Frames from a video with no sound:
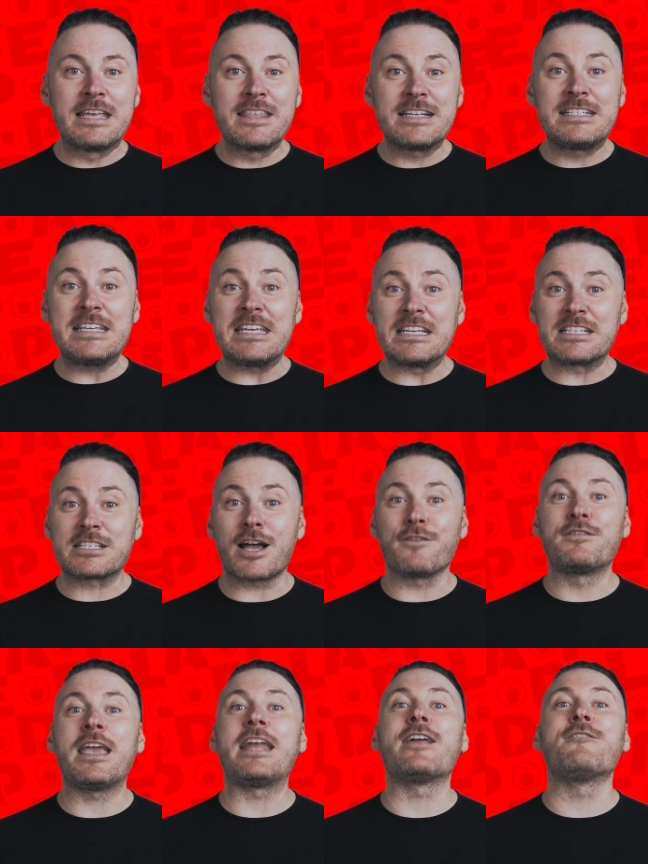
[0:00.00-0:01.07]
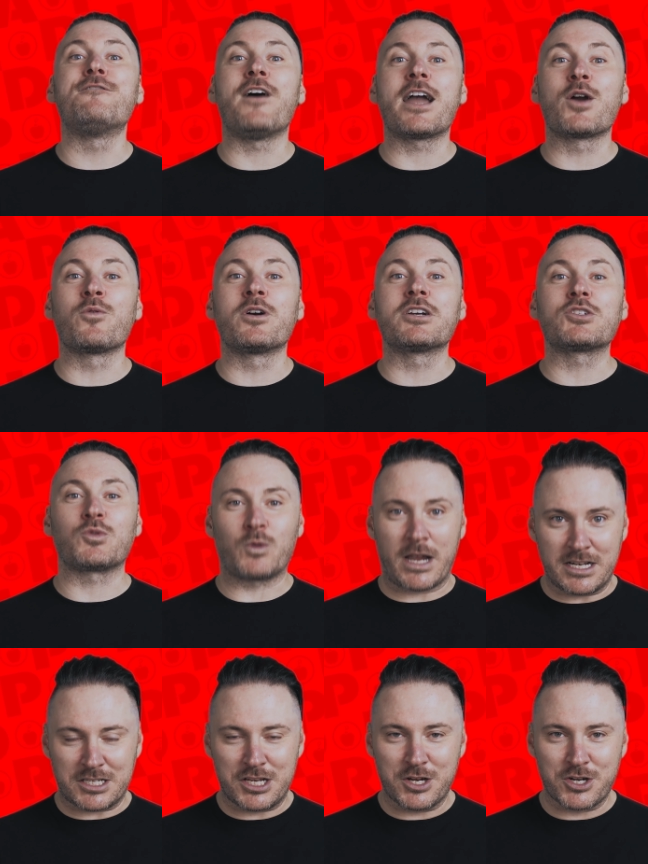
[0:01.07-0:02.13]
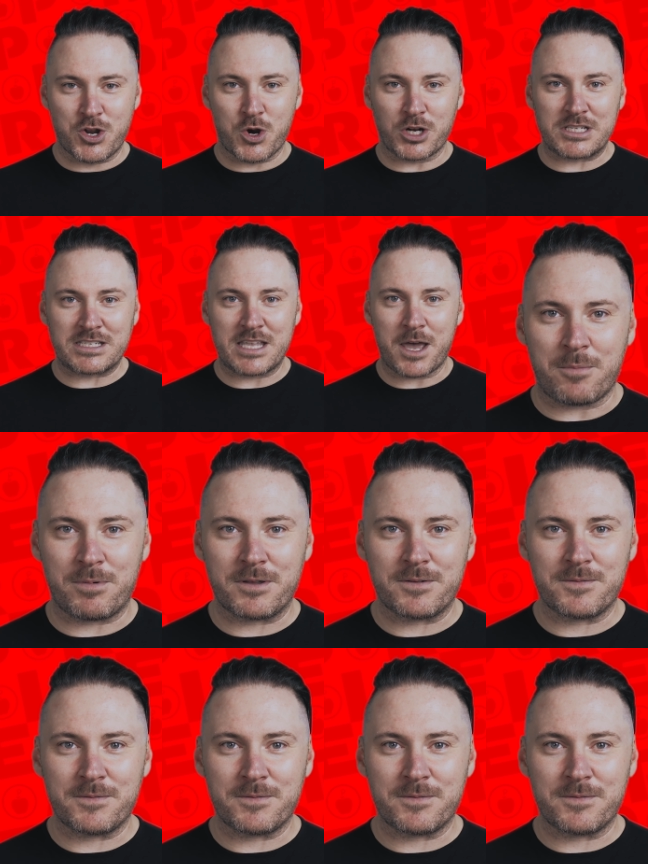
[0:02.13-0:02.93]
the deets of getting fireworks right to your doorstep.